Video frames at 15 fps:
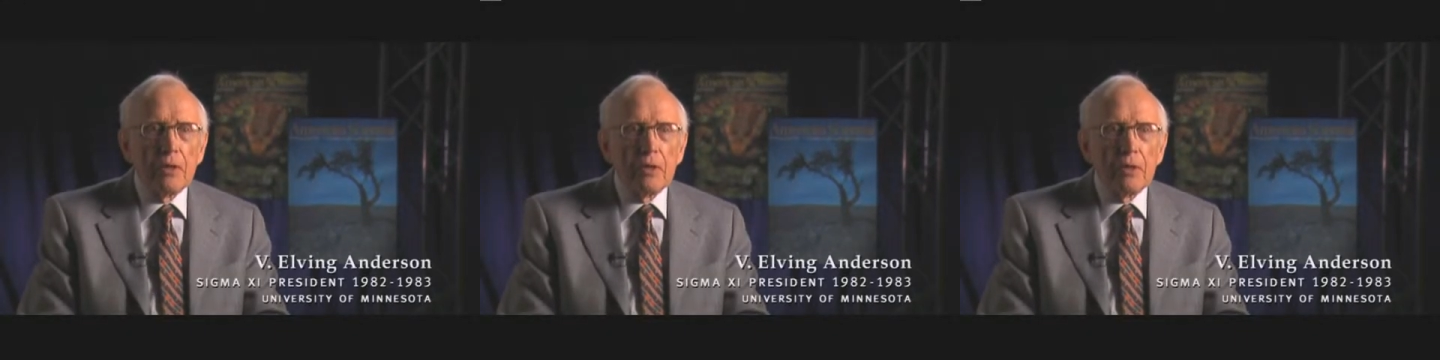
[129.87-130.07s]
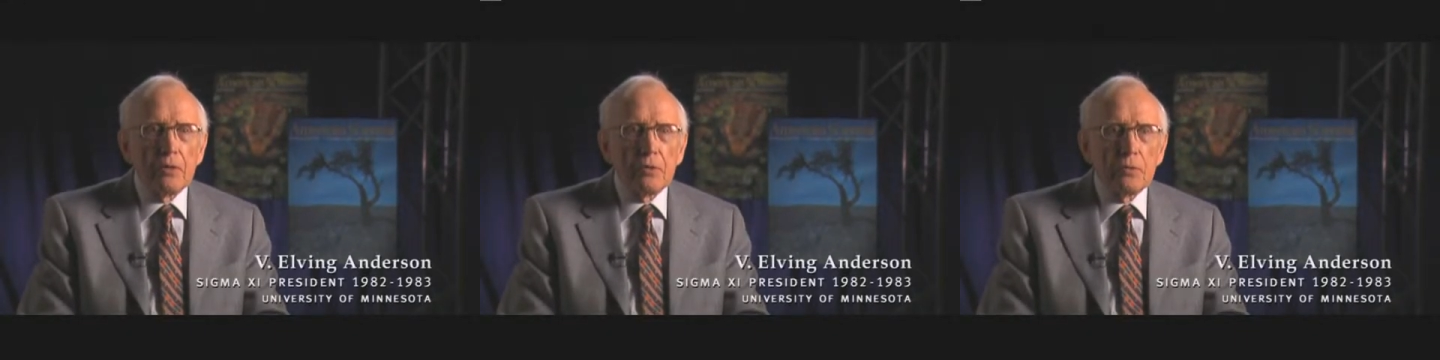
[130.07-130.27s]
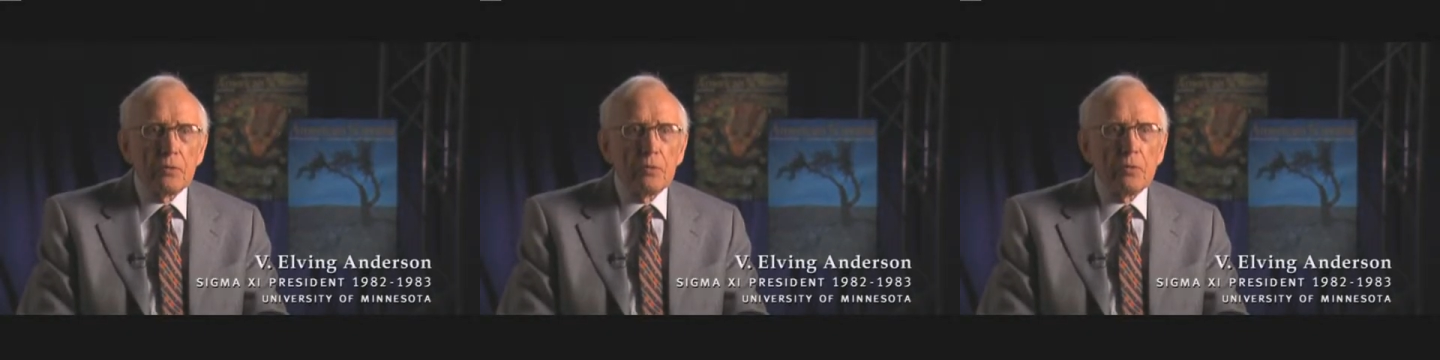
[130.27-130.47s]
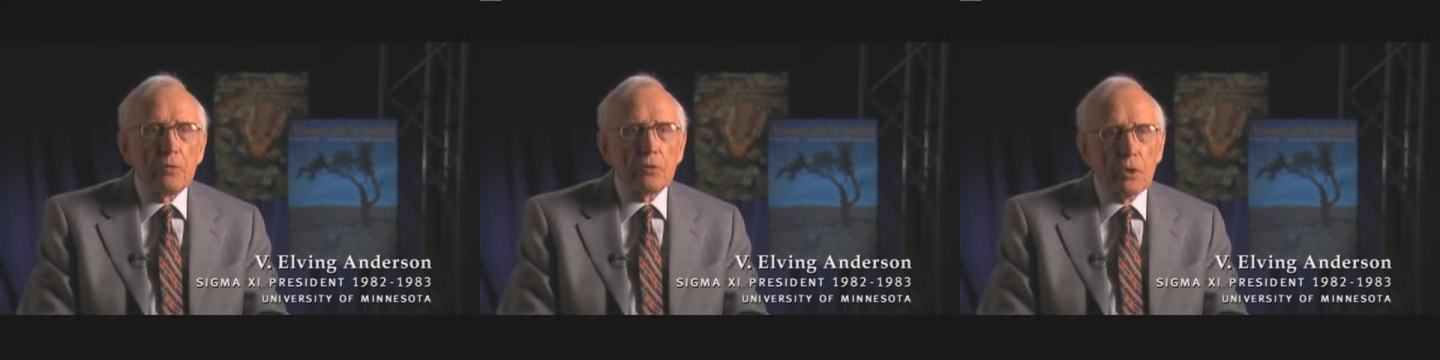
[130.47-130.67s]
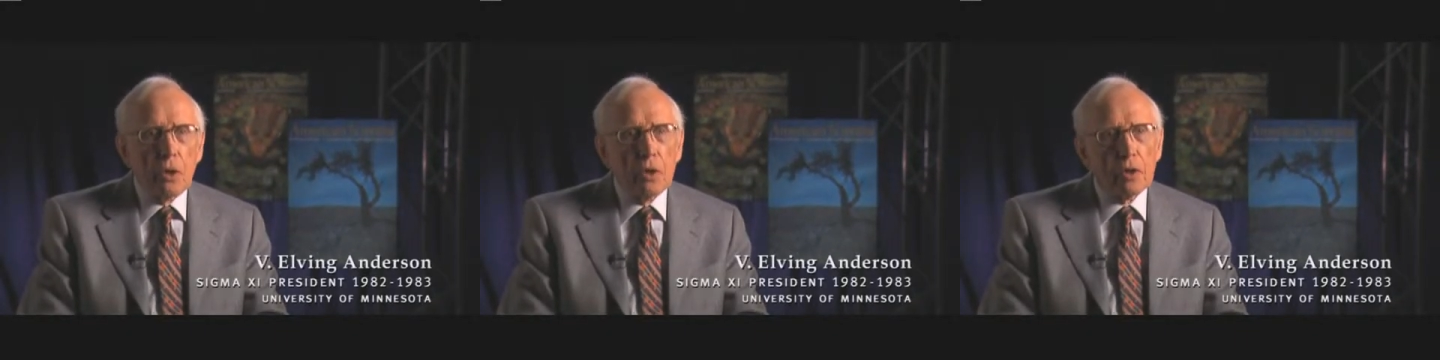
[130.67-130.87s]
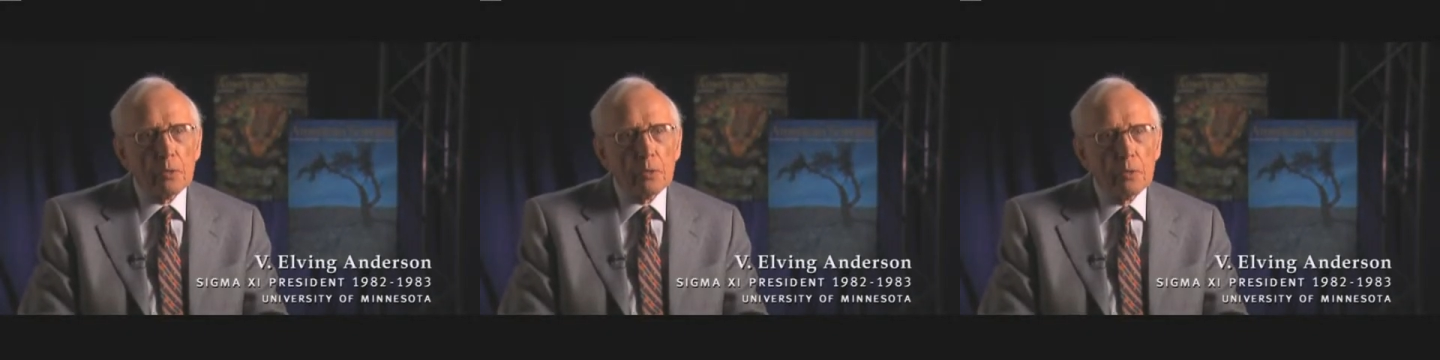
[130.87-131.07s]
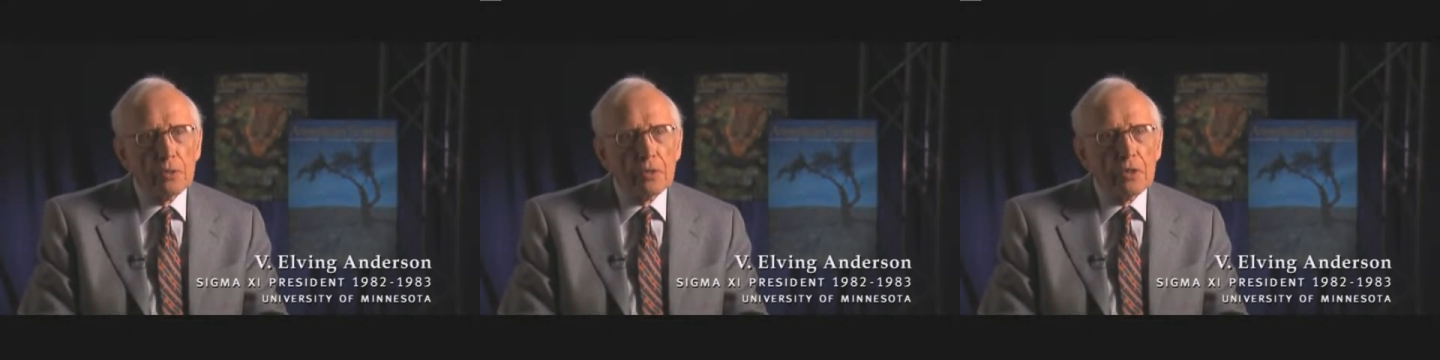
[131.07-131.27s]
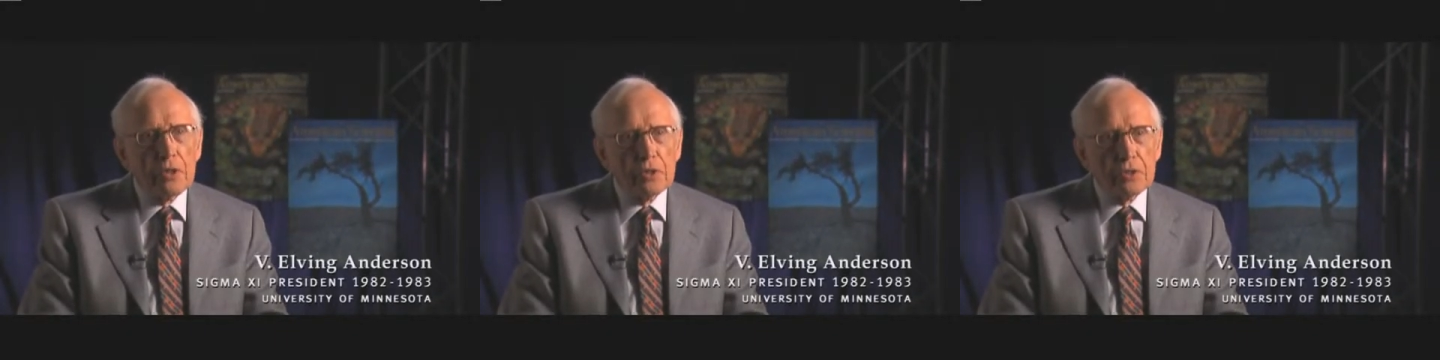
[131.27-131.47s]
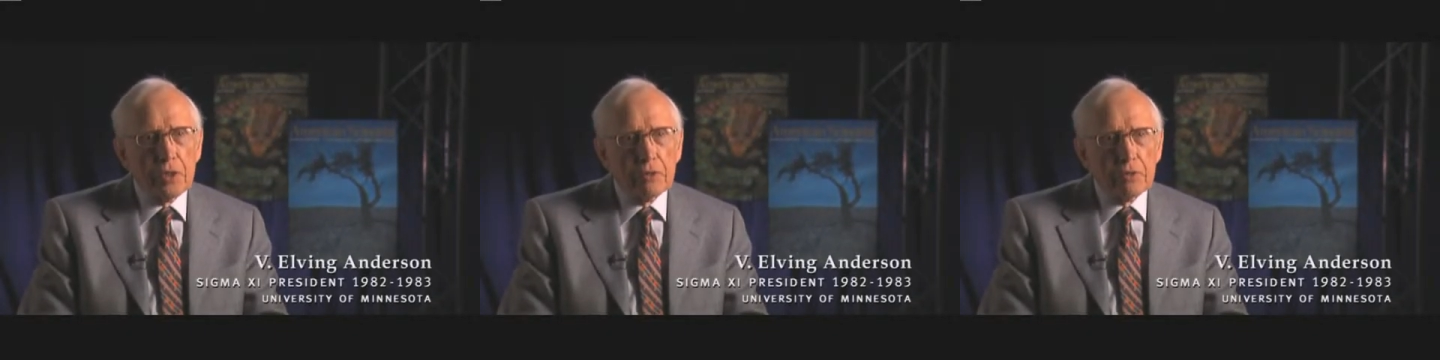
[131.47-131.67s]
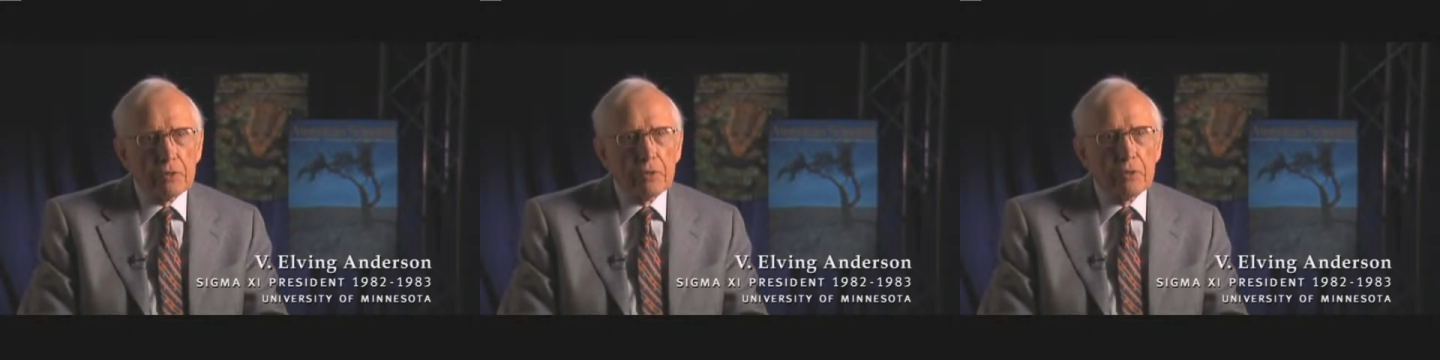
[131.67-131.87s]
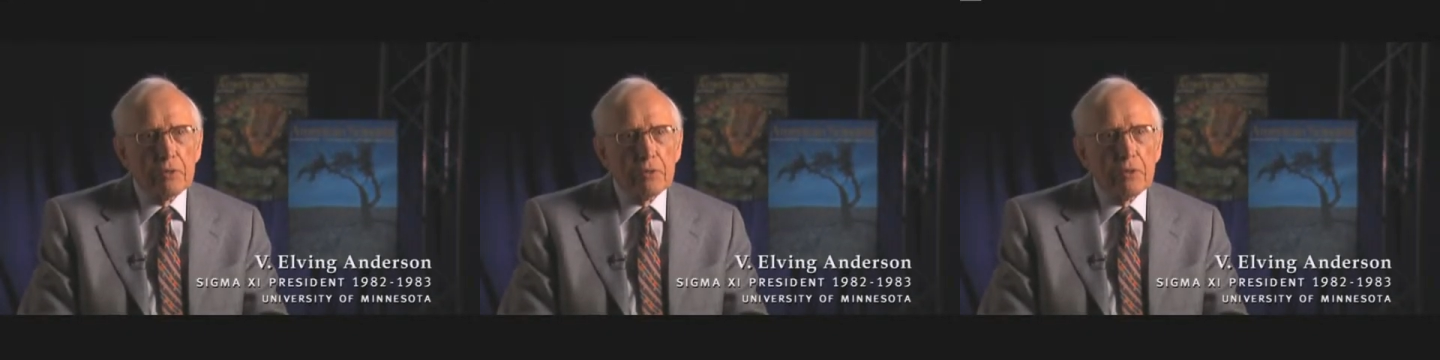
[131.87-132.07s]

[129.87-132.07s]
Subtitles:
to talk with each other.